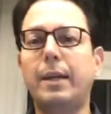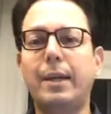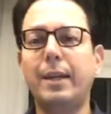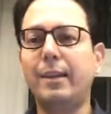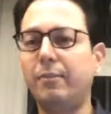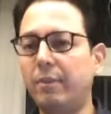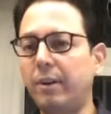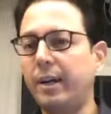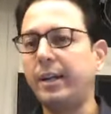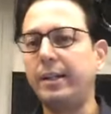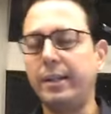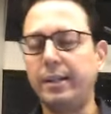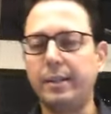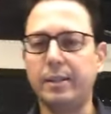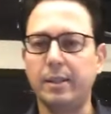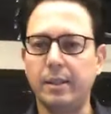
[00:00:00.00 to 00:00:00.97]
I never write
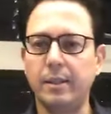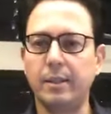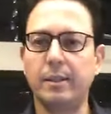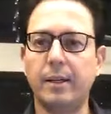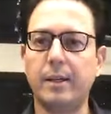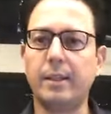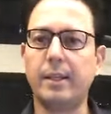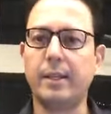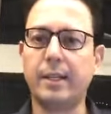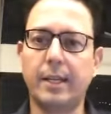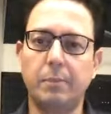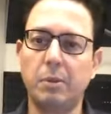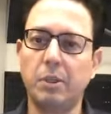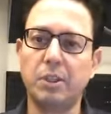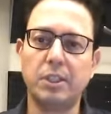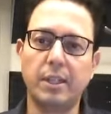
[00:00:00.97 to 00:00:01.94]
anything at that
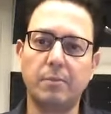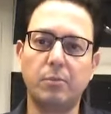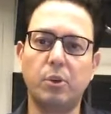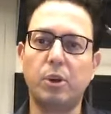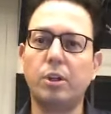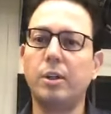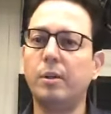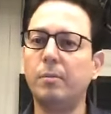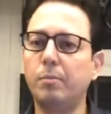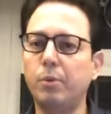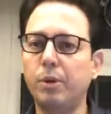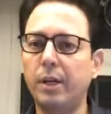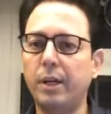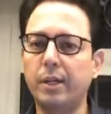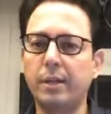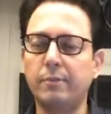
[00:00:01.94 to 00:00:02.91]
time because I'm not
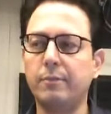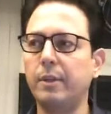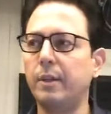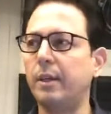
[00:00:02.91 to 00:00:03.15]
productive.